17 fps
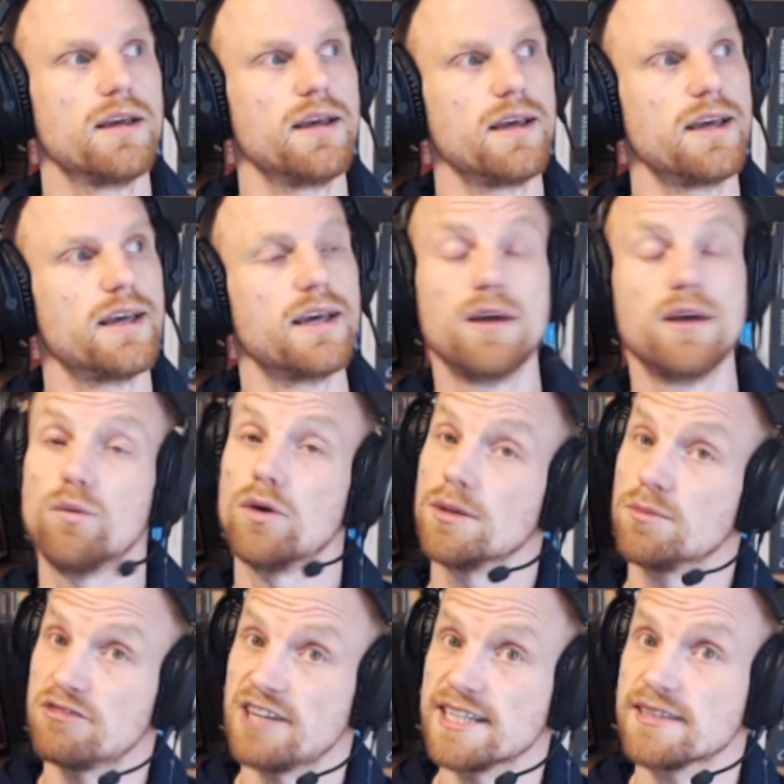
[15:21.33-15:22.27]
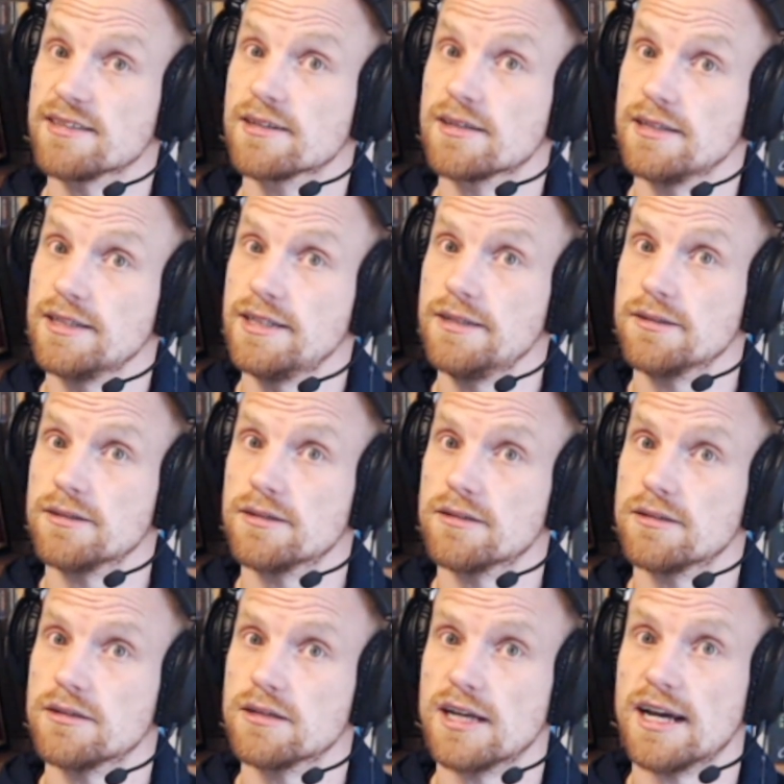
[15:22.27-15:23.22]
One practically
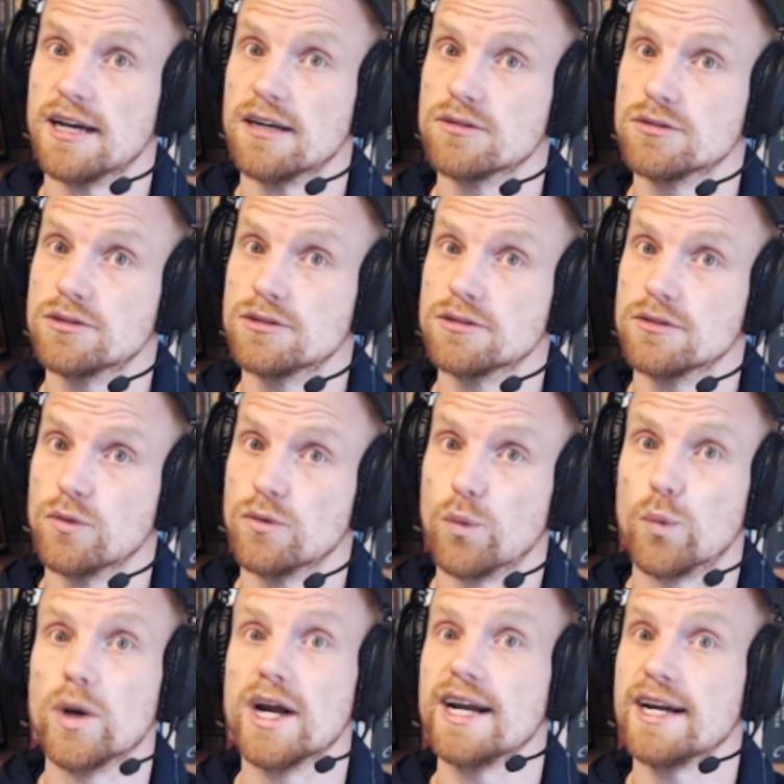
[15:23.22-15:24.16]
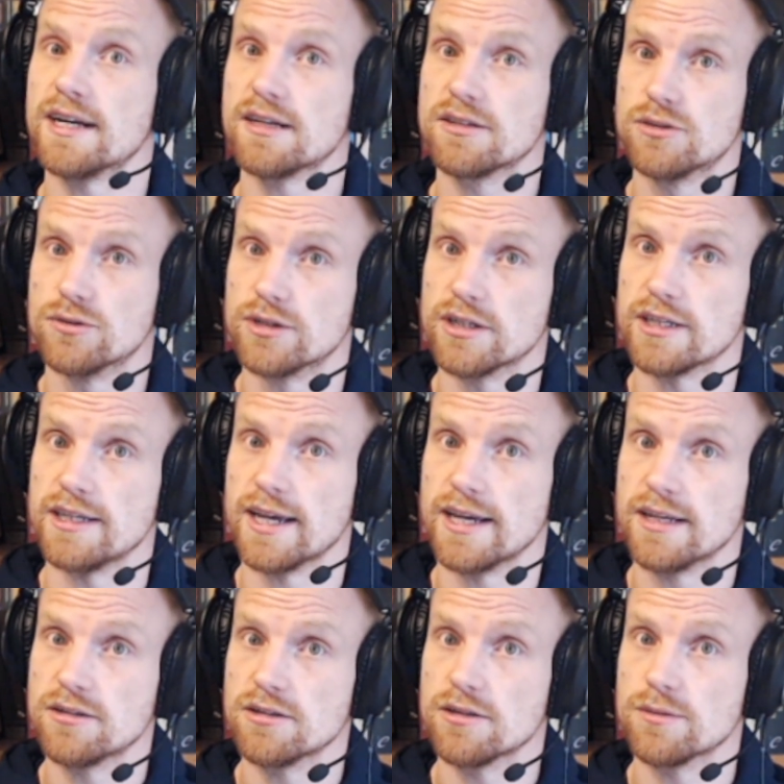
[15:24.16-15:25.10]
where to
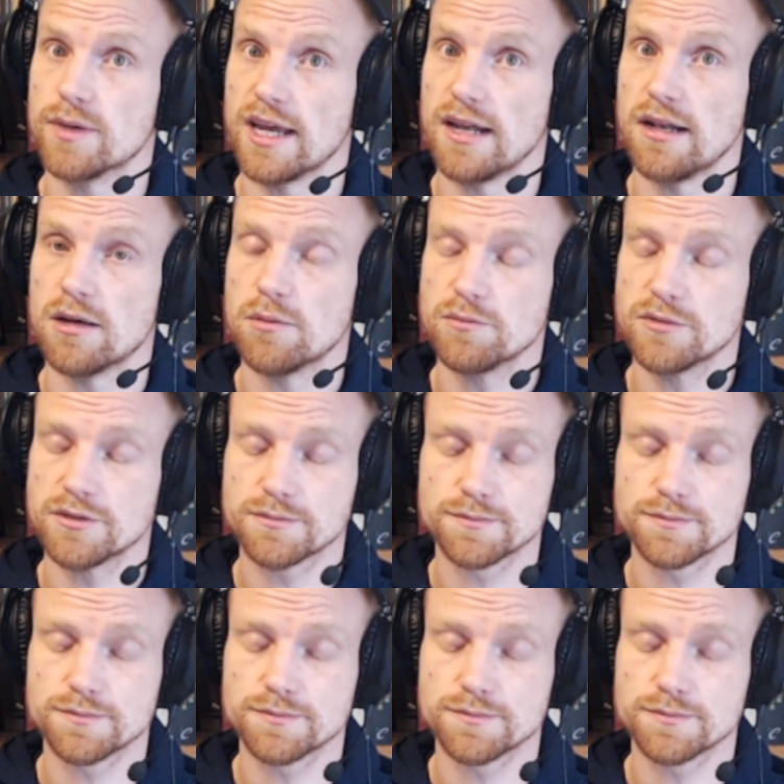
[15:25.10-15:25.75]
create a brain dump.